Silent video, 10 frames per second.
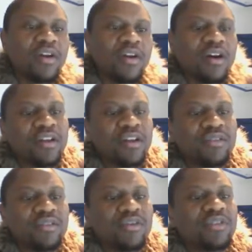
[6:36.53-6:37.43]
And you're
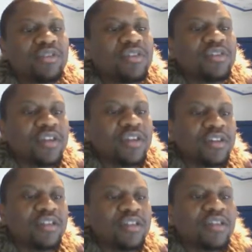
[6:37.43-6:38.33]
going to see that
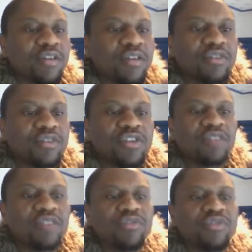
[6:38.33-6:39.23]
things are going to change
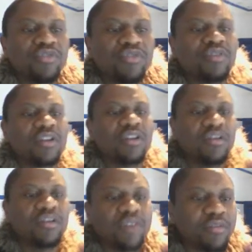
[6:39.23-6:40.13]
for you and
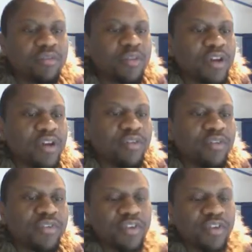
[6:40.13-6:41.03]
for everybody
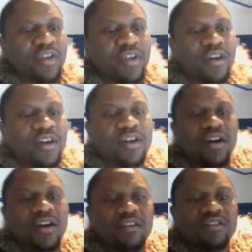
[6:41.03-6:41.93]
else
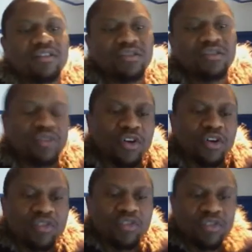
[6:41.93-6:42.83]
around you.
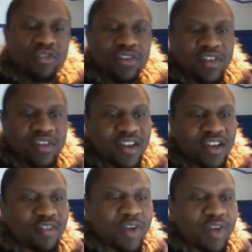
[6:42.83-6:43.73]
So this is the end of
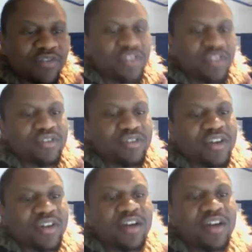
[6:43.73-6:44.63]
my video,
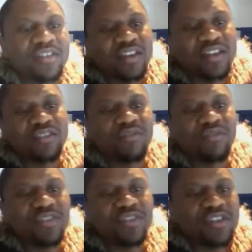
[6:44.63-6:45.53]
guys. Thanks for
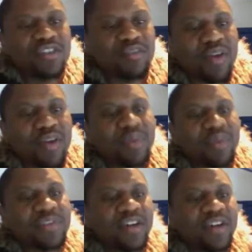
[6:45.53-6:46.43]
visiting my
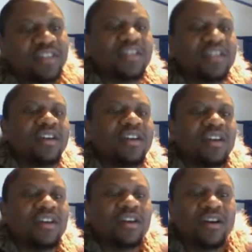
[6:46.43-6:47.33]
website,
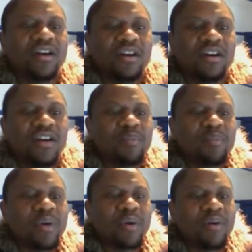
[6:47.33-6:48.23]

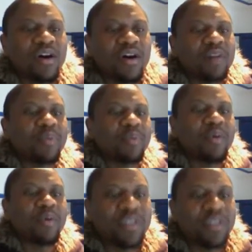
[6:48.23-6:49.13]

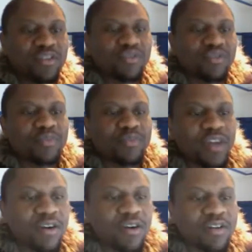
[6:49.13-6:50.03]

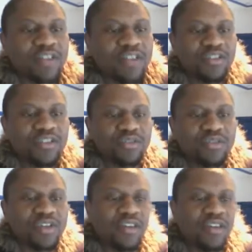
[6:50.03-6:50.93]

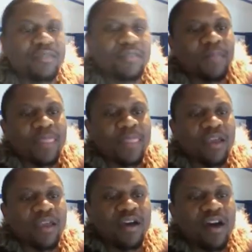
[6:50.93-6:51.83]
empowermentgroup.co.uk.
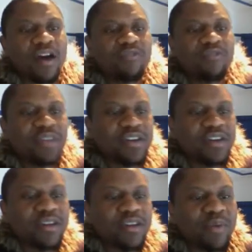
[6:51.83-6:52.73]
I have many other
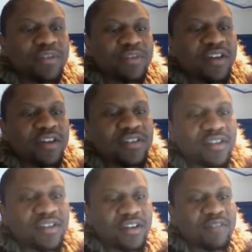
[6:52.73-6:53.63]
websites
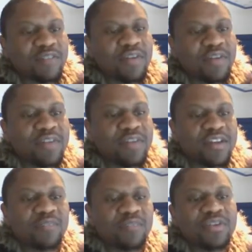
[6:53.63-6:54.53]
and many other
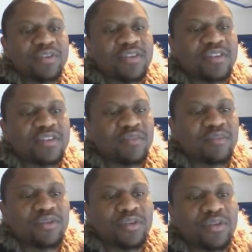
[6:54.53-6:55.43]
businesses I'm
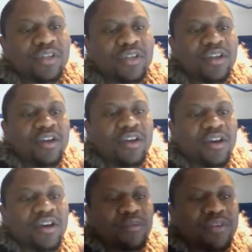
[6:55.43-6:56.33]
doing. I'm
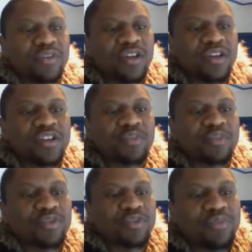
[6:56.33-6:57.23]
doing an export
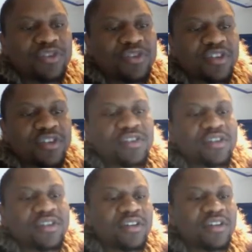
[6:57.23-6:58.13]
business
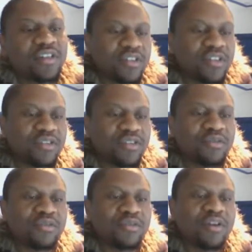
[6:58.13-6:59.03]

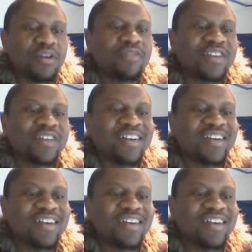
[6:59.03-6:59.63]
to Africa.